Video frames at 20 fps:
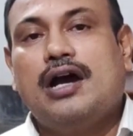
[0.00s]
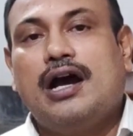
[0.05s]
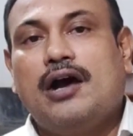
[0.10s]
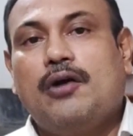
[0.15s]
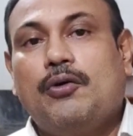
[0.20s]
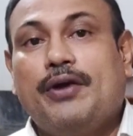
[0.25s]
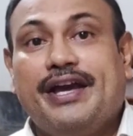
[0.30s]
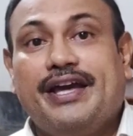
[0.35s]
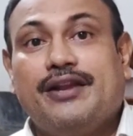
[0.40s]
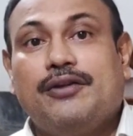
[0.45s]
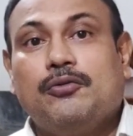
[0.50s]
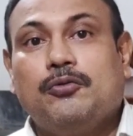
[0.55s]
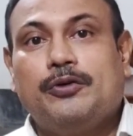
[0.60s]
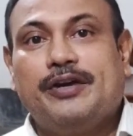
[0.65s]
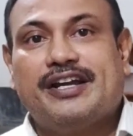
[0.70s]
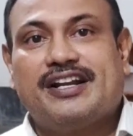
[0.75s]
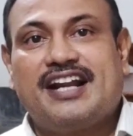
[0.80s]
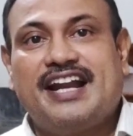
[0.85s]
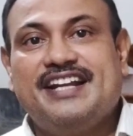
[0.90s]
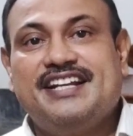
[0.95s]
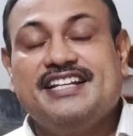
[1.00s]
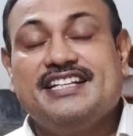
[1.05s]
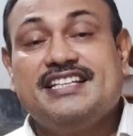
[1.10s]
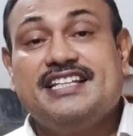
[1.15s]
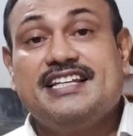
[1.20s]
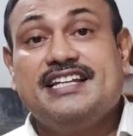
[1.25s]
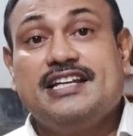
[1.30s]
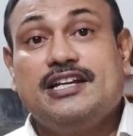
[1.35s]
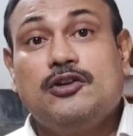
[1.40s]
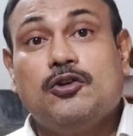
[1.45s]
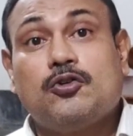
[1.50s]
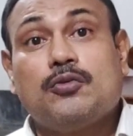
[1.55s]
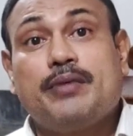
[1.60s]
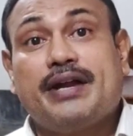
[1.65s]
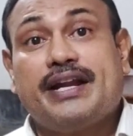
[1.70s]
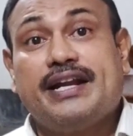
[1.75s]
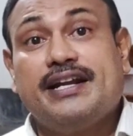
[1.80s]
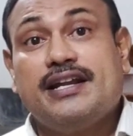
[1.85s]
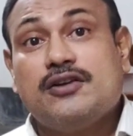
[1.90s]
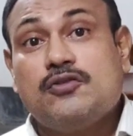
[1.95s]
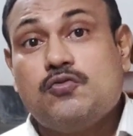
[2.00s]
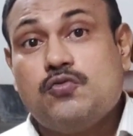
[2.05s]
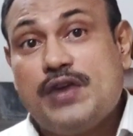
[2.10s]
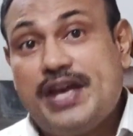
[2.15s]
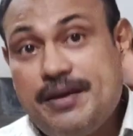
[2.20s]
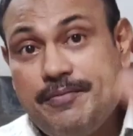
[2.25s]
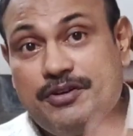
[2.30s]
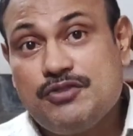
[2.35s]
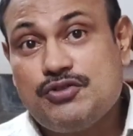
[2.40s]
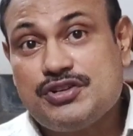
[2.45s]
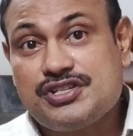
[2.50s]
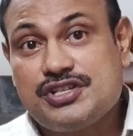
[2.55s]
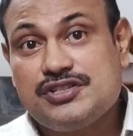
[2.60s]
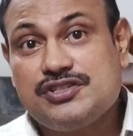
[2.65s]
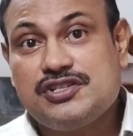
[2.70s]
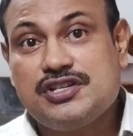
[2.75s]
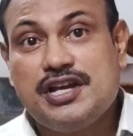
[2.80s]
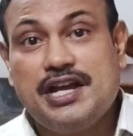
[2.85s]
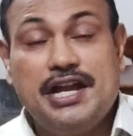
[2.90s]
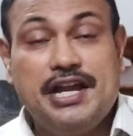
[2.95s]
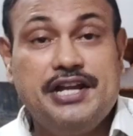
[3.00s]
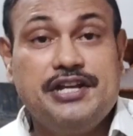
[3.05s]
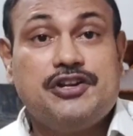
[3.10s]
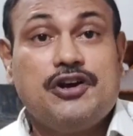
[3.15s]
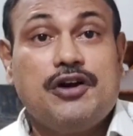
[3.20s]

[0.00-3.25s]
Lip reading: where we are writing the electromagnetic wave equations in